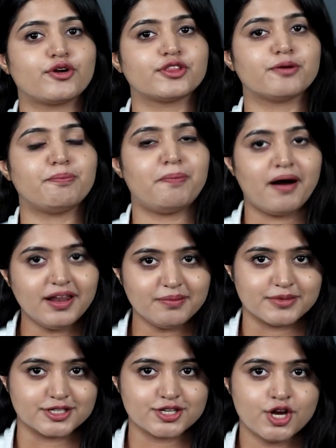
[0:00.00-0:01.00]
in the
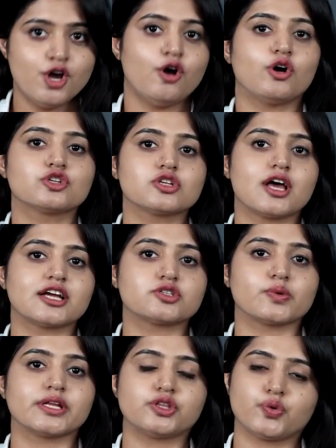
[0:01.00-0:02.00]
Parliament on July
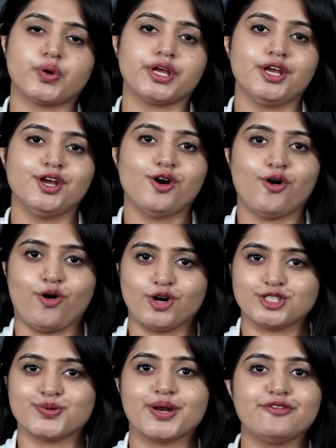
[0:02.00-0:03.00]
23 or
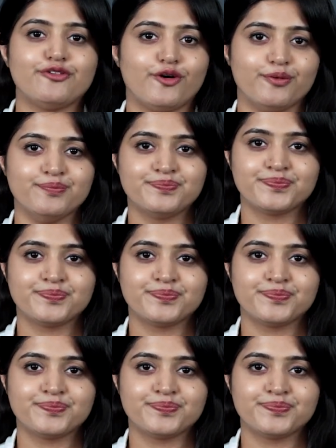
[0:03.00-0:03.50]
24.